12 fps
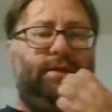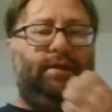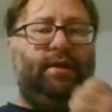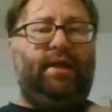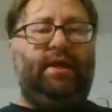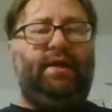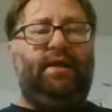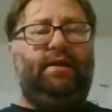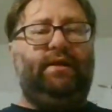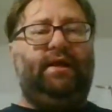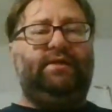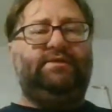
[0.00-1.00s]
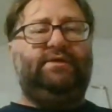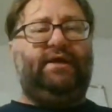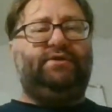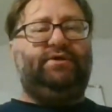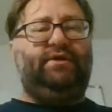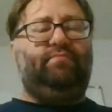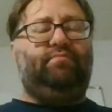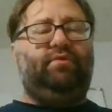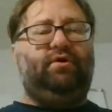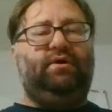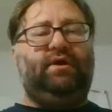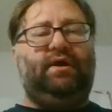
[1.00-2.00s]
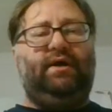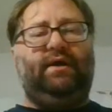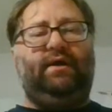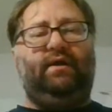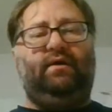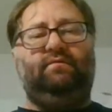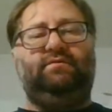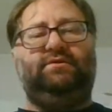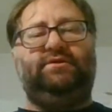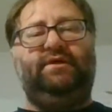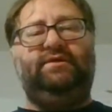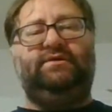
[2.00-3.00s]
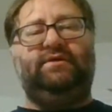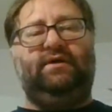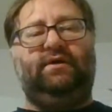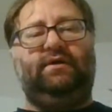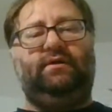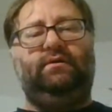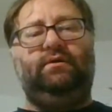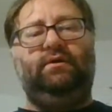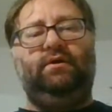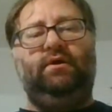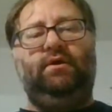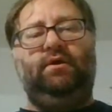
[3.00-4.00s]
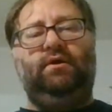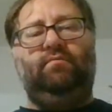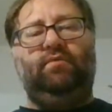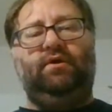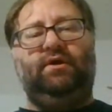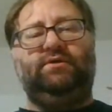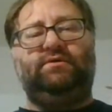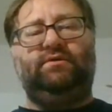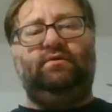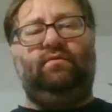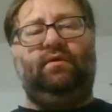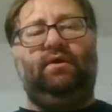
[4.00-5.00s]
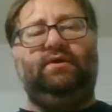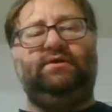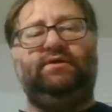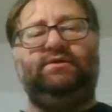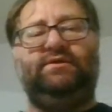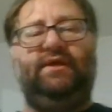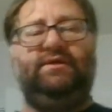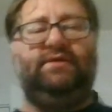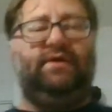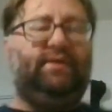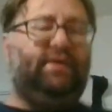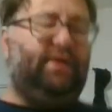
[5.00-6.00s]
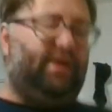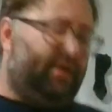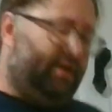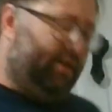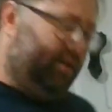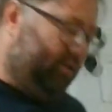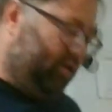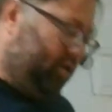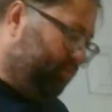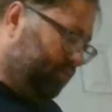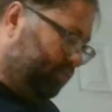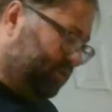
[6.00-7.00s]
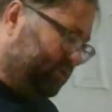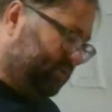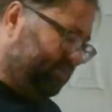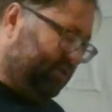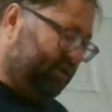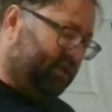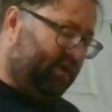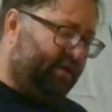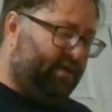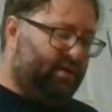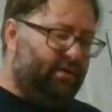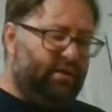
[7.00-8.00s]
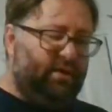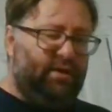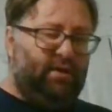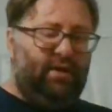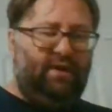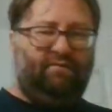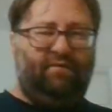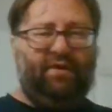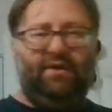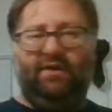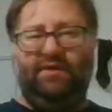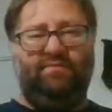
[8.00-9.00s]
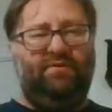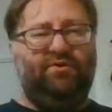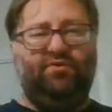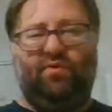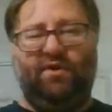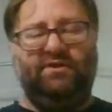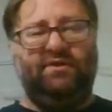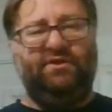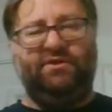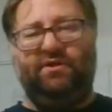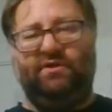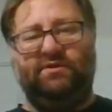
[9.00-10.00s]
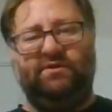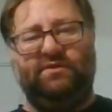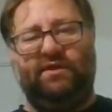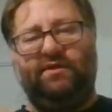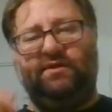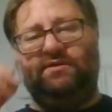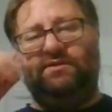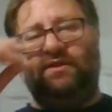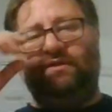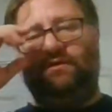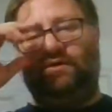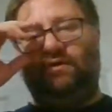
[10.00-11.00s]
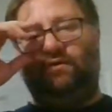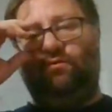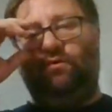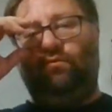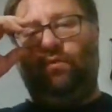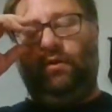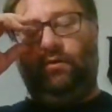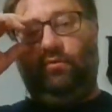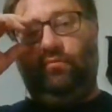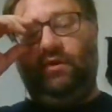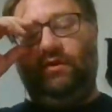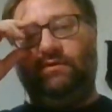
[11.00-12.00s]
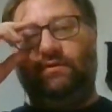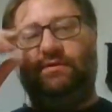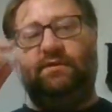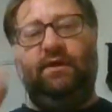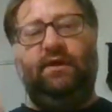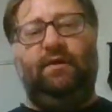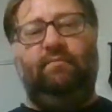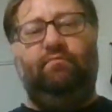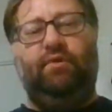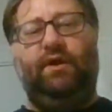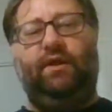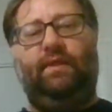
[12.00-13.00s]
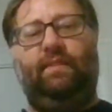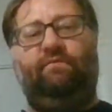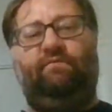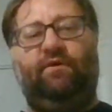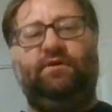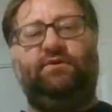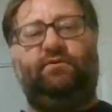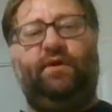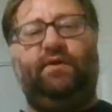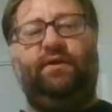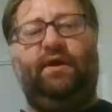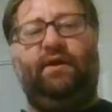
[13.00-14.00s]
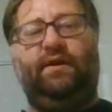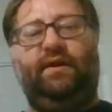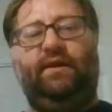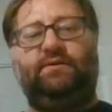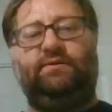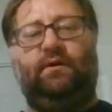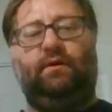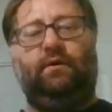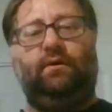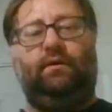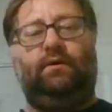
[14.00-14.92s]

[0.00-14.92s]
And that's actually the bunkai of Seisan, because whereas in Seisan Kata, you open with something like, I forget, it's been 26 years since I did Seisan on a regular basis. But the first three techniques are